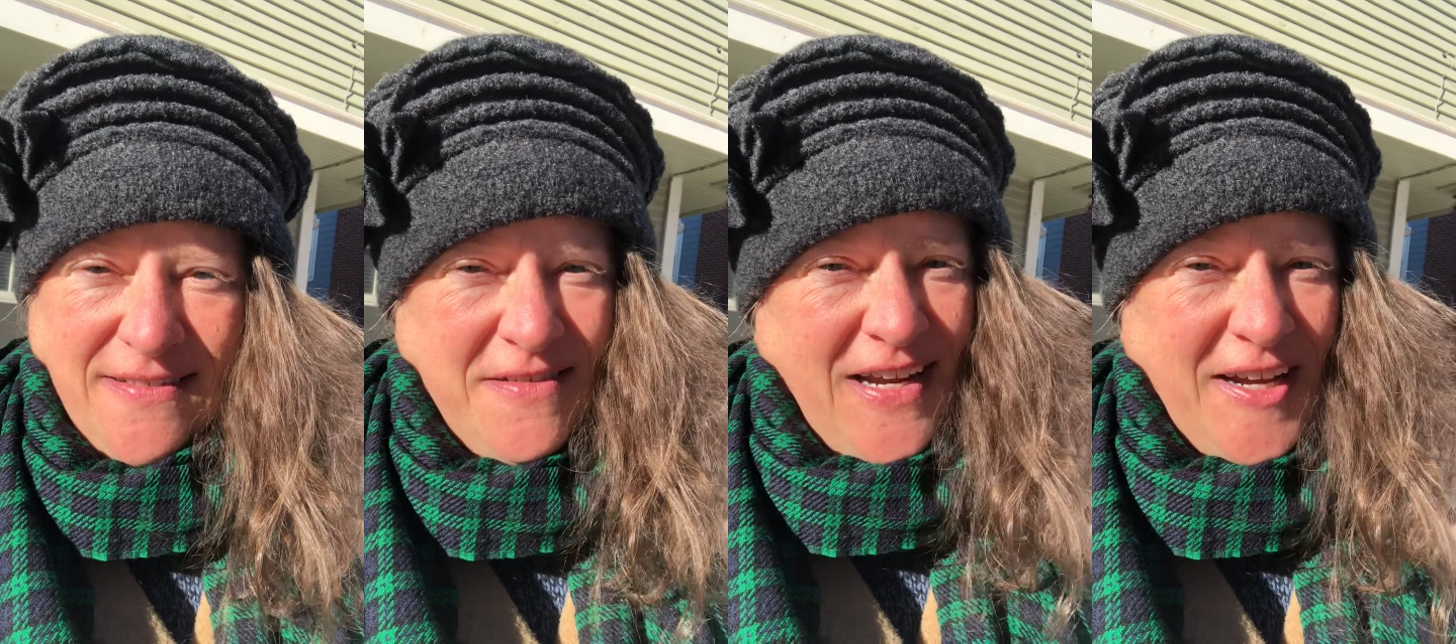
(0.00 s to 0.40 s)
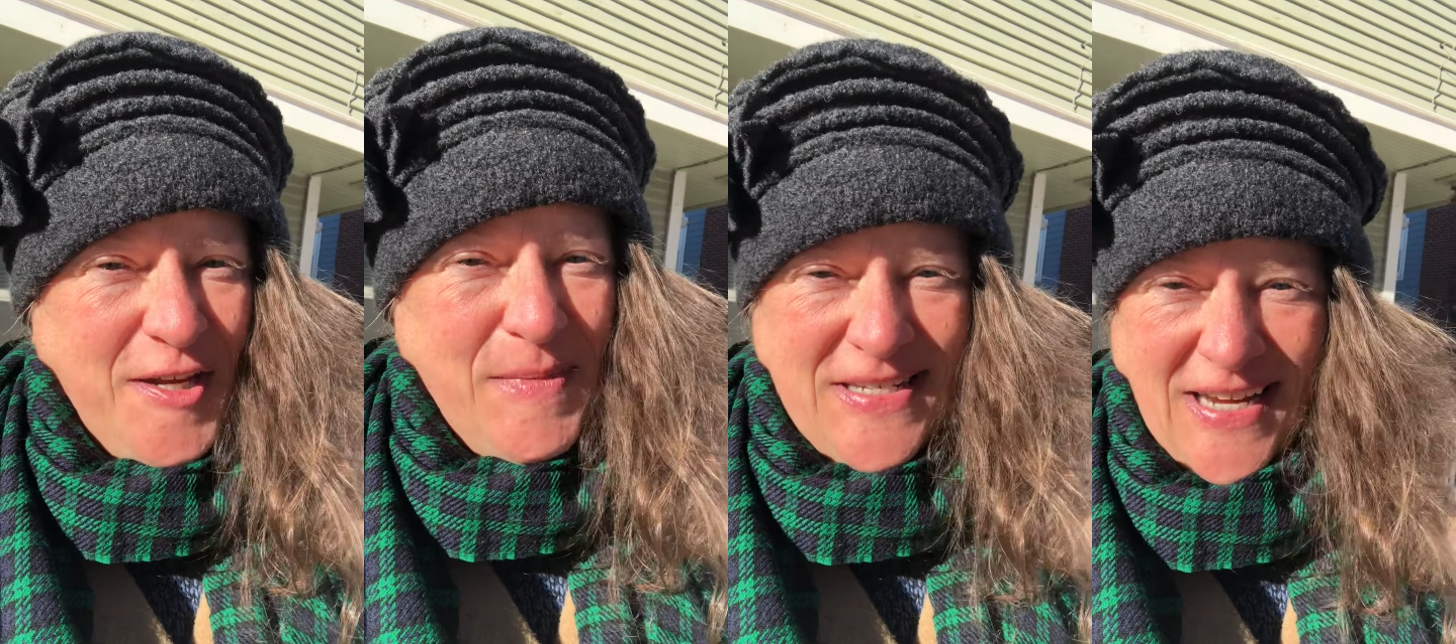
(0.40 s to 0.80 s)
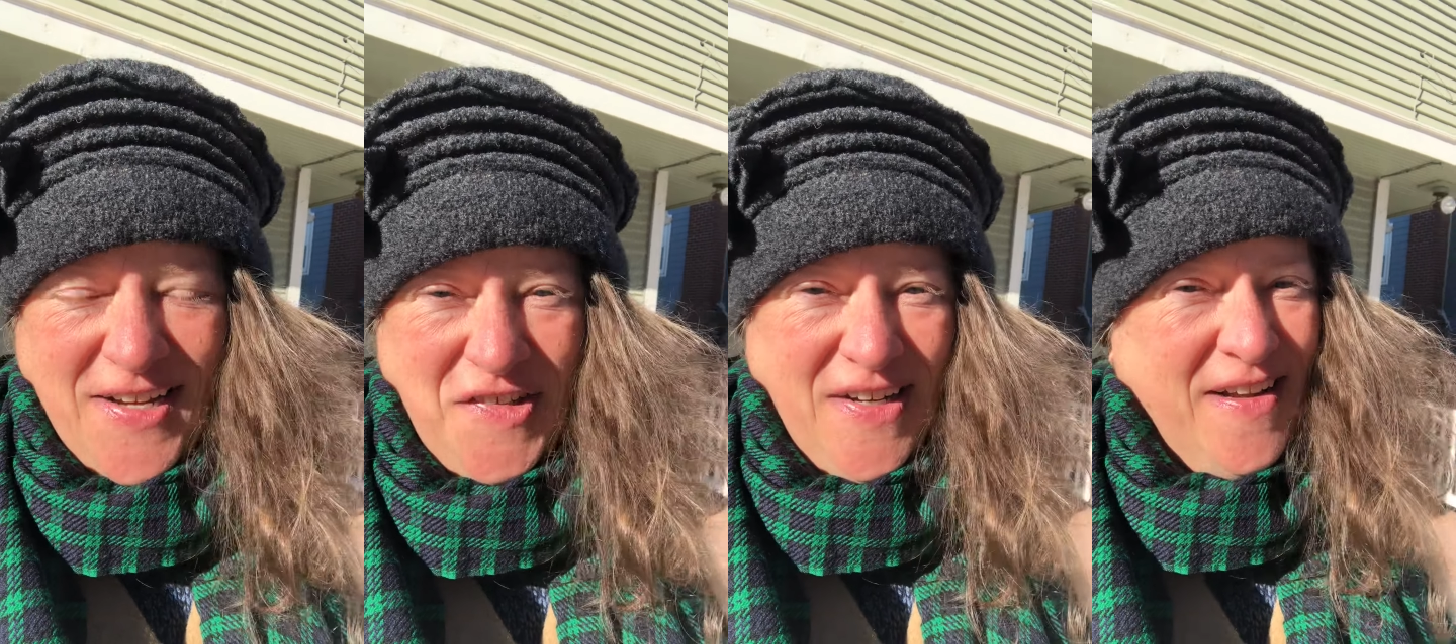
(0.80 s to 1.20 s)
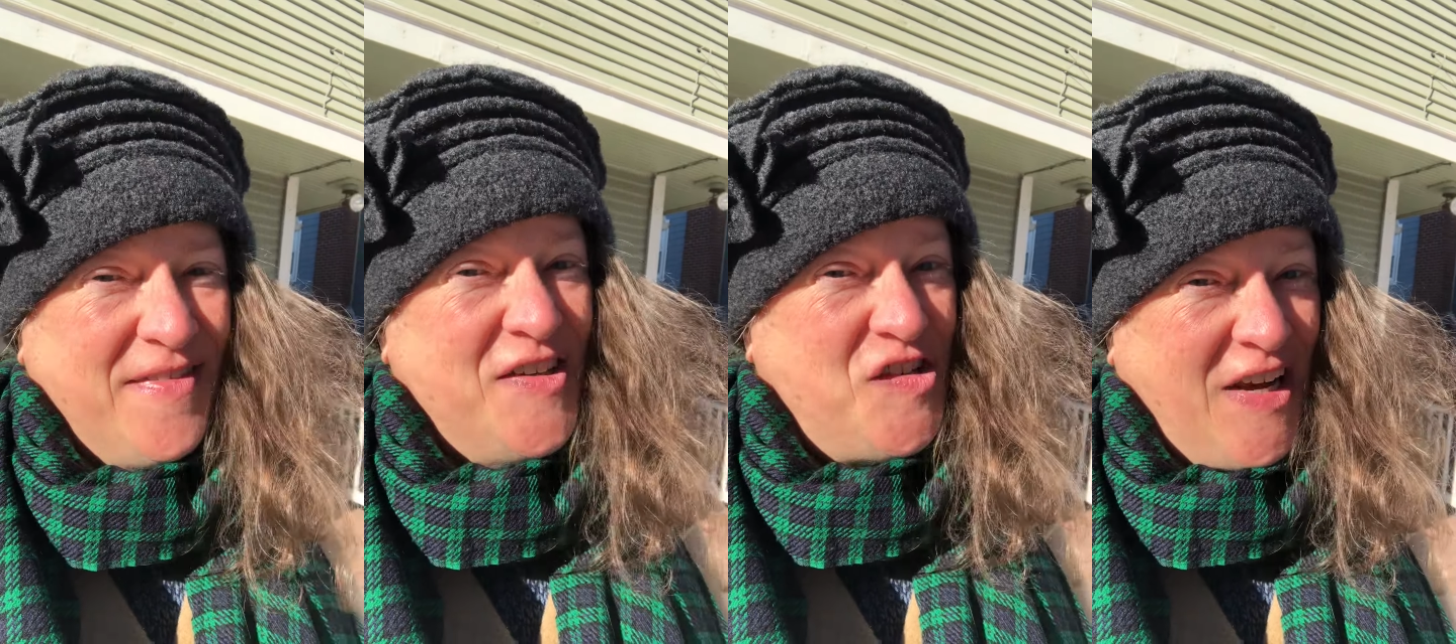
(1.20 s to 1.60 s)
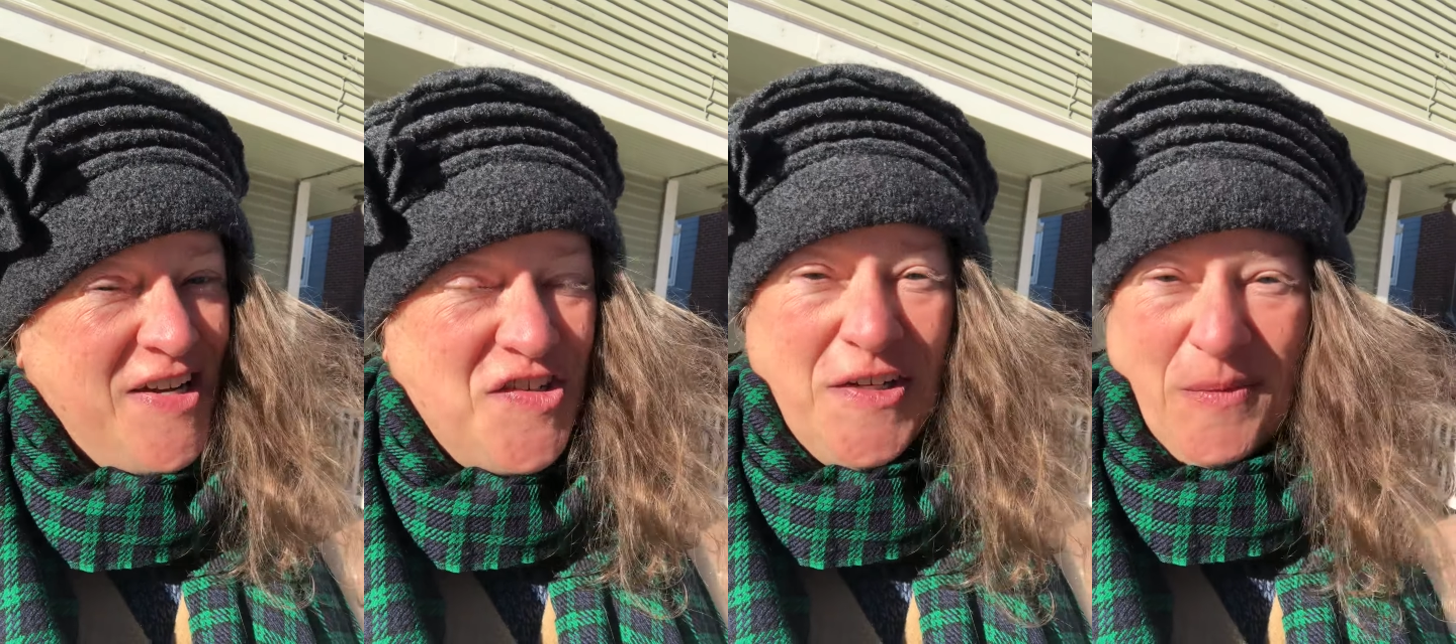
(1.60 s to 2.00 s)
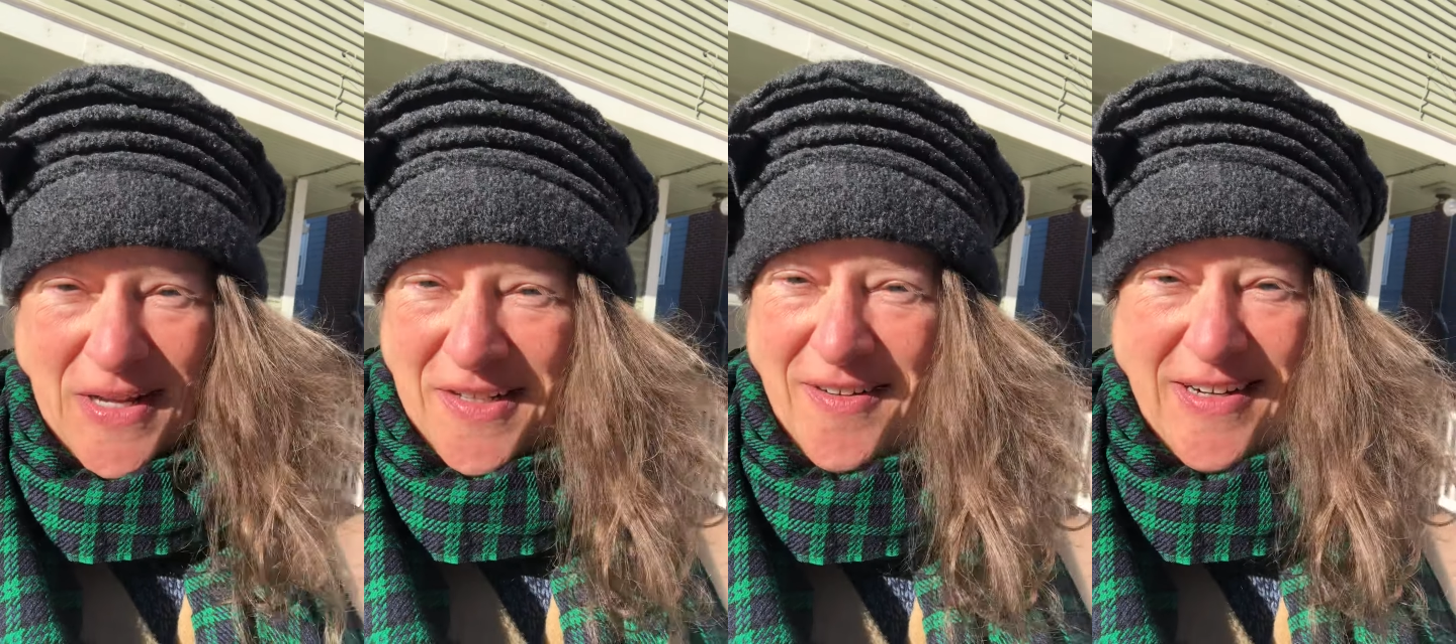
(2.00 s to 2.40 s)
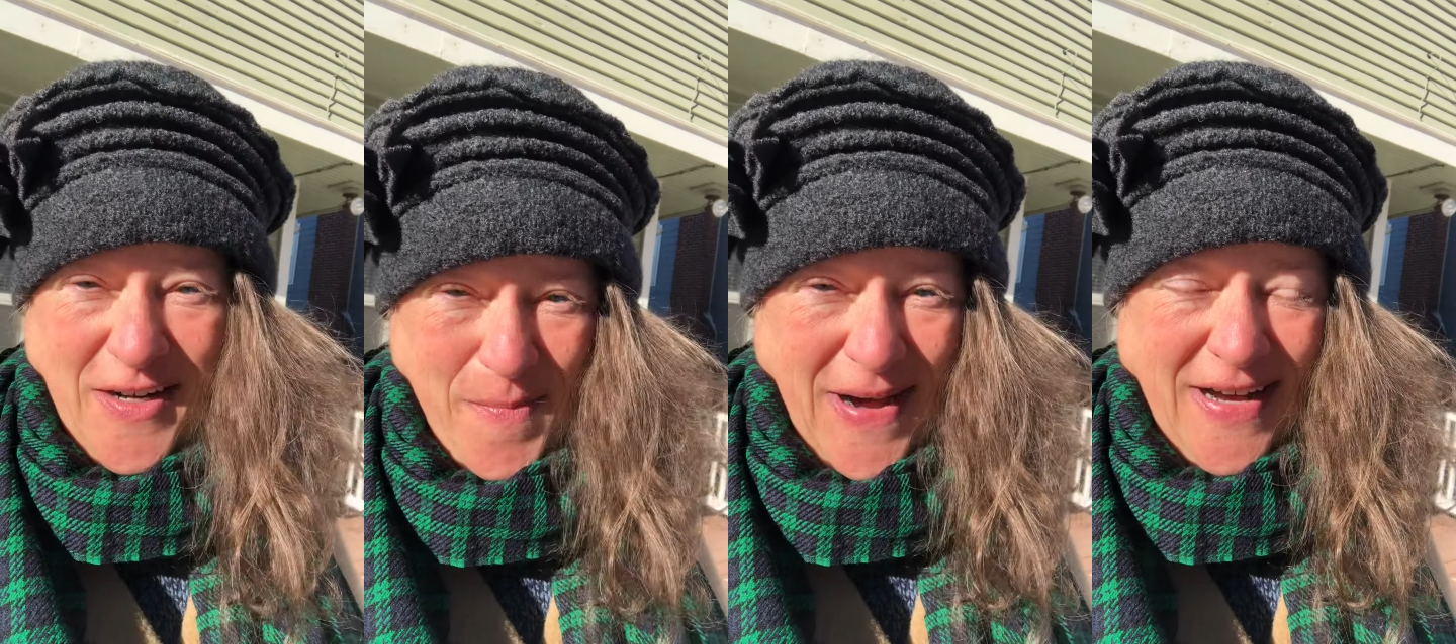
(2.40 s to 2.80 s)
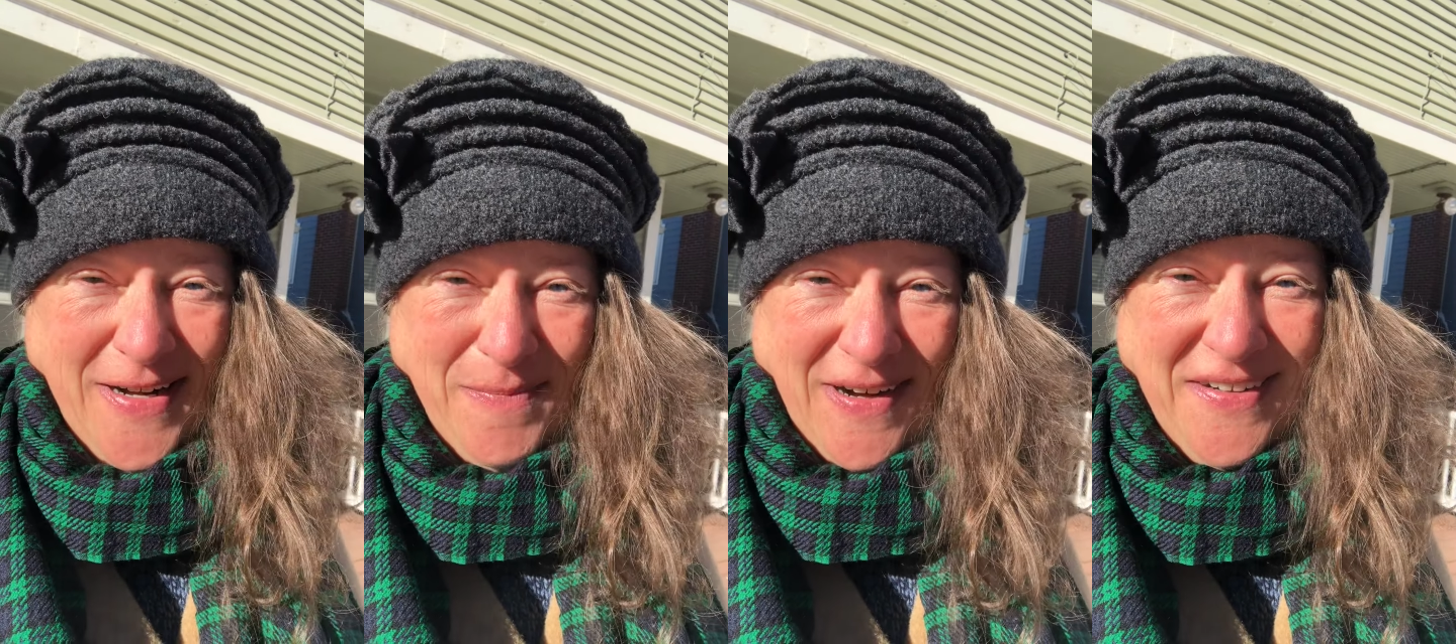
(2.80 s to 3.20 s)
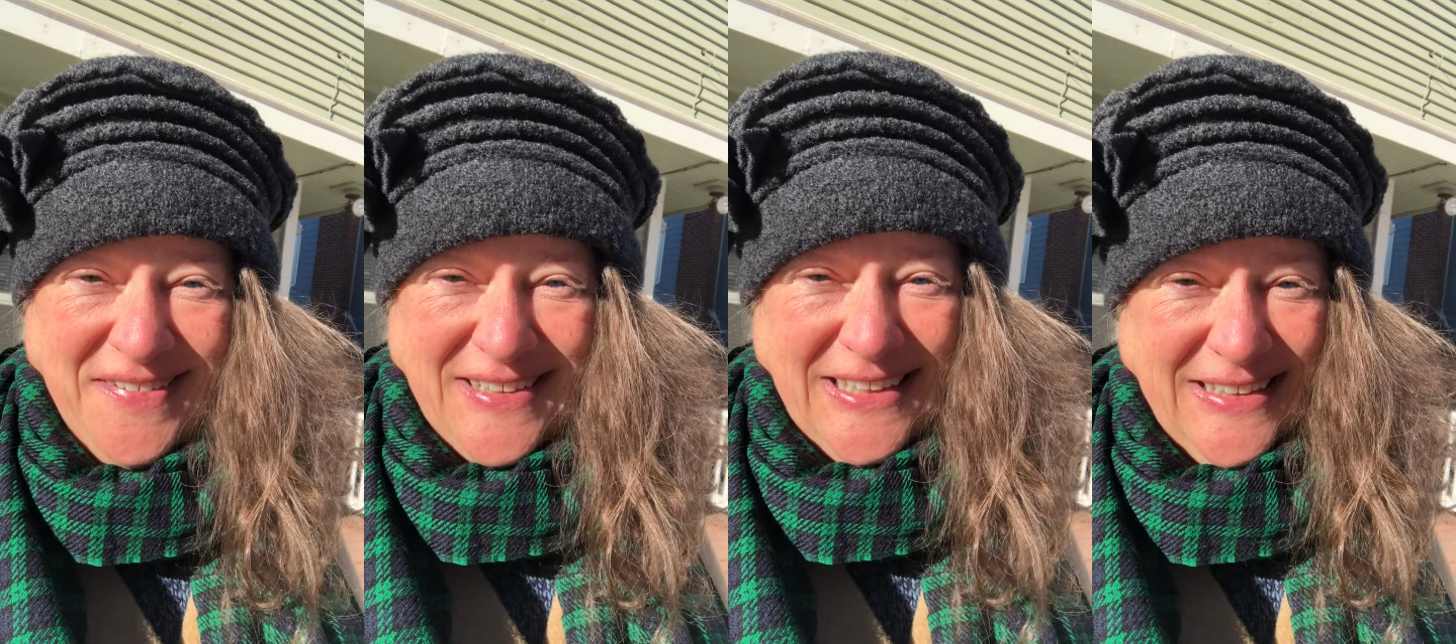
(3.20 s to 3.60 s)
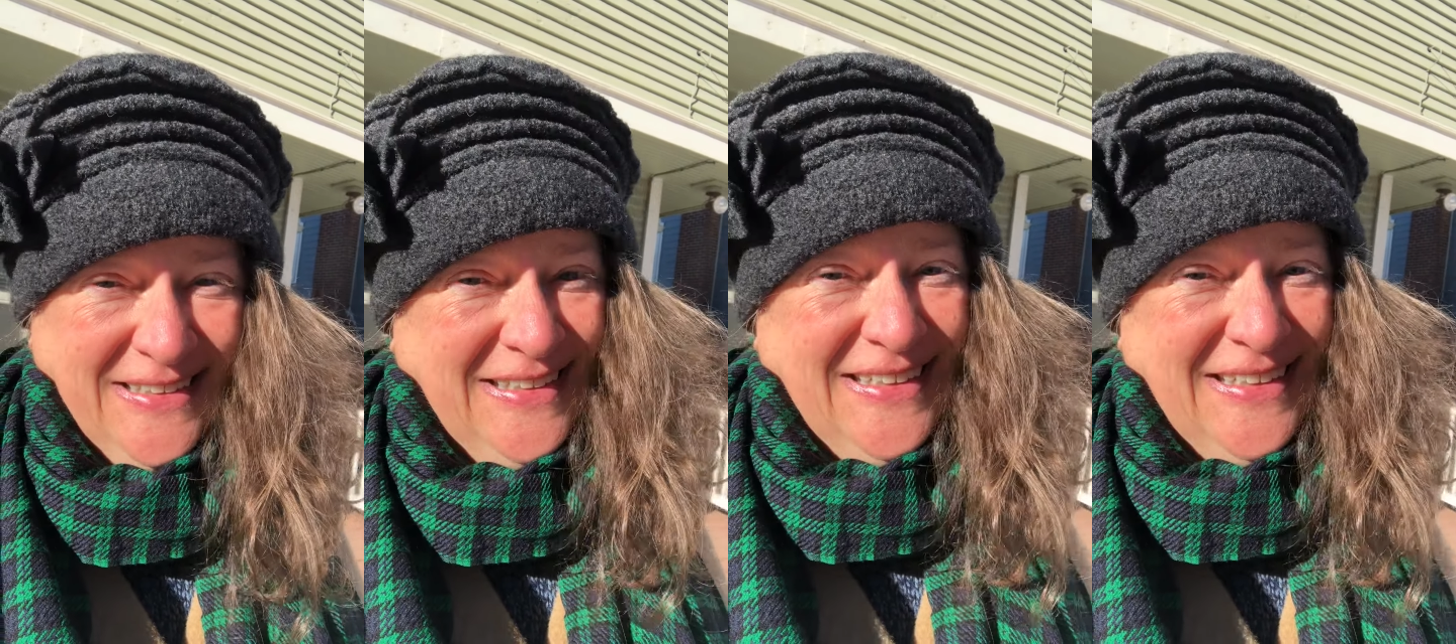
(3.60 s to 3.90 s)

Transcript: the documentation of the changing weather in Omaha, Nebraska.